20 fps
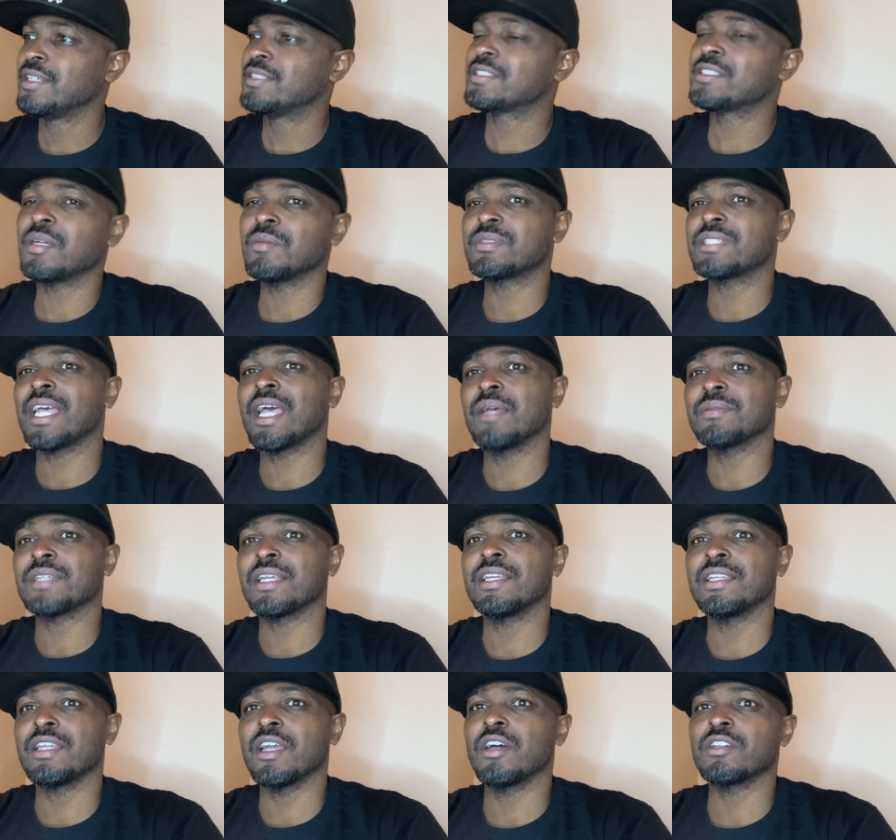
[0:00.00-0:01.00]
Sometimes I
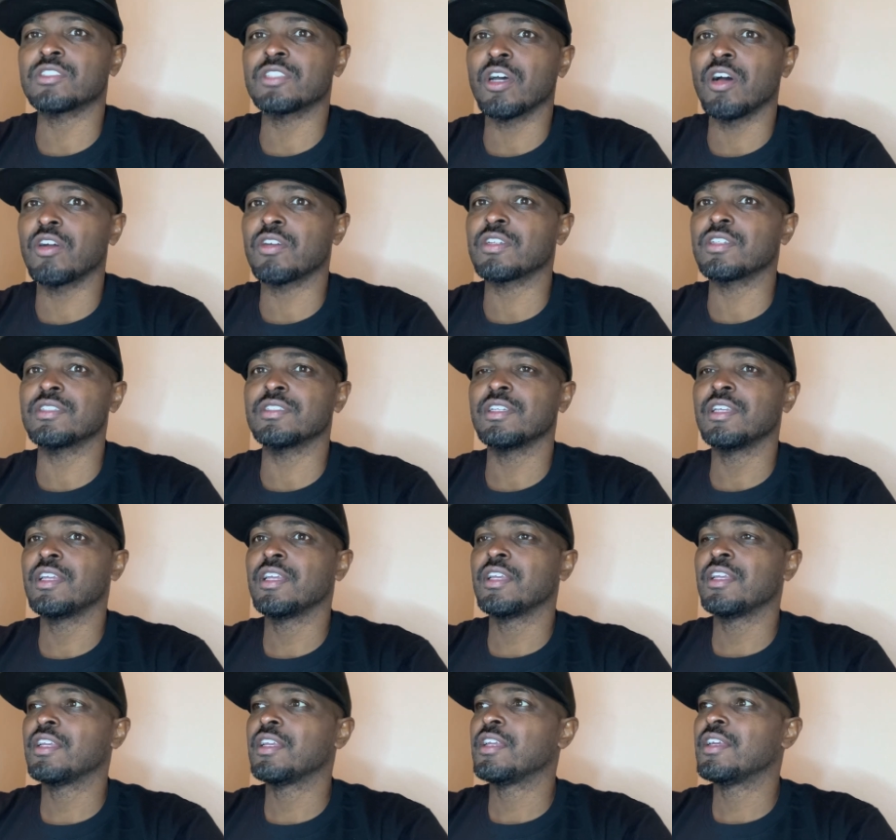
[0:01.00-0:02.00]
hear y'all talking.
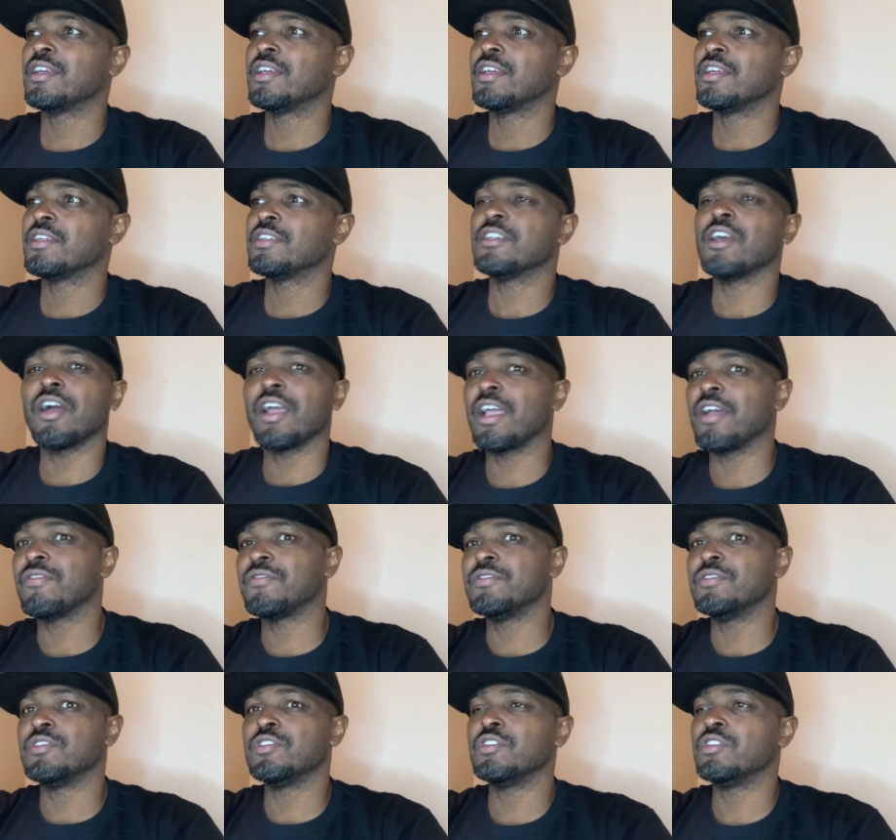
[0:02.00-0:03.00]
Y'all have,
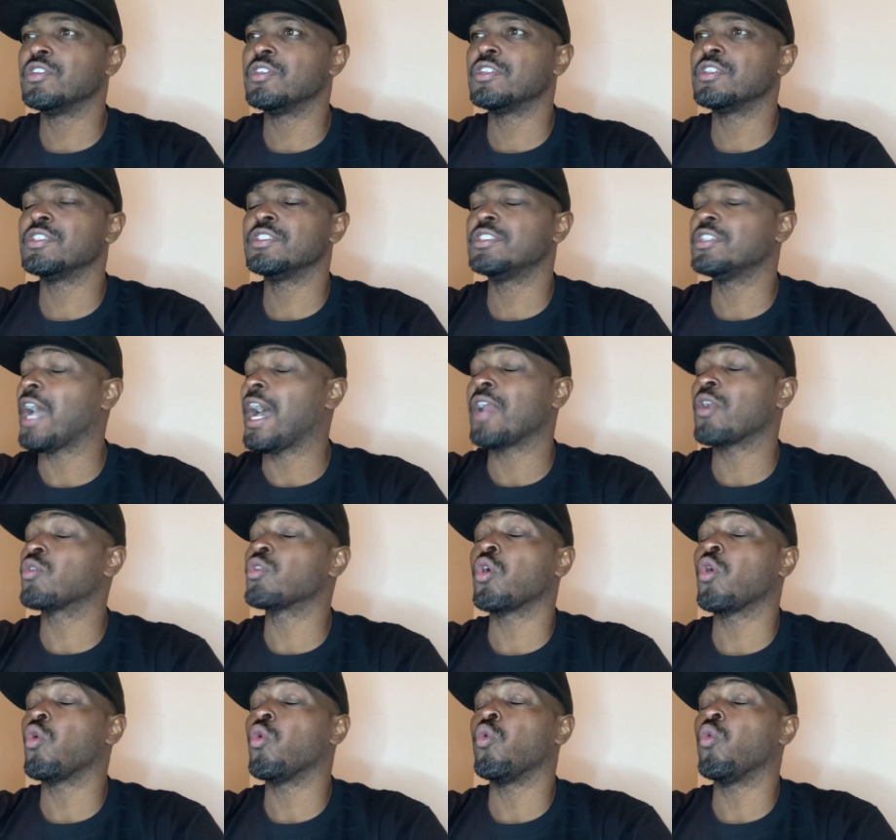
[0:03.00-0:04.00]
I don't
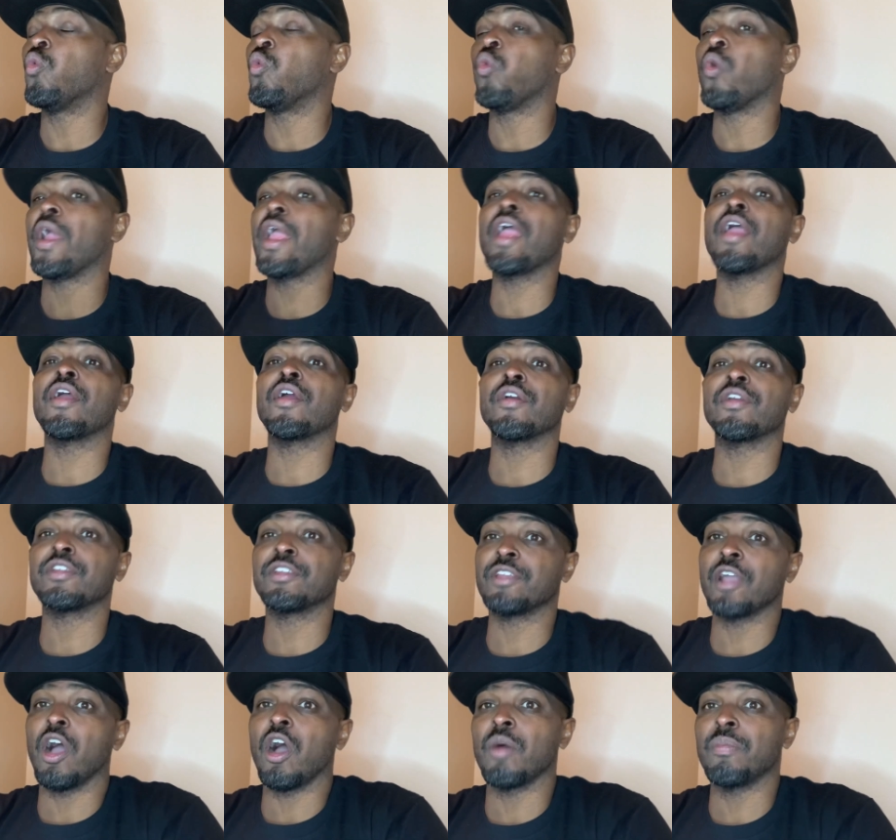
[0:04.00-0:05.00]
know where
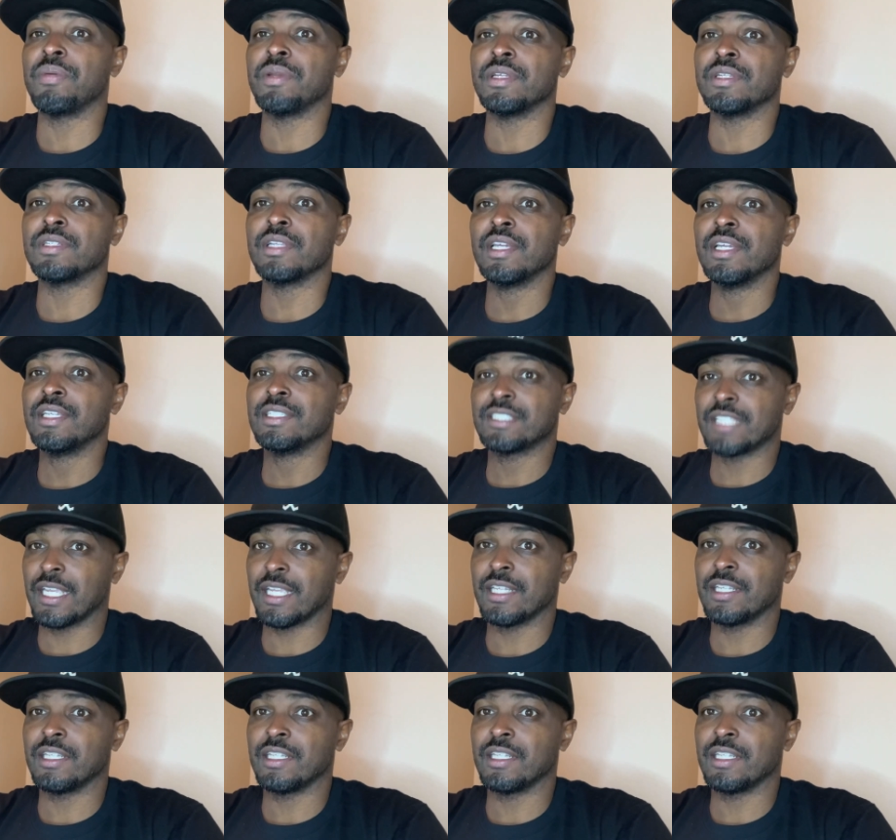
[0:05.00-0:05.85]
y'all been taking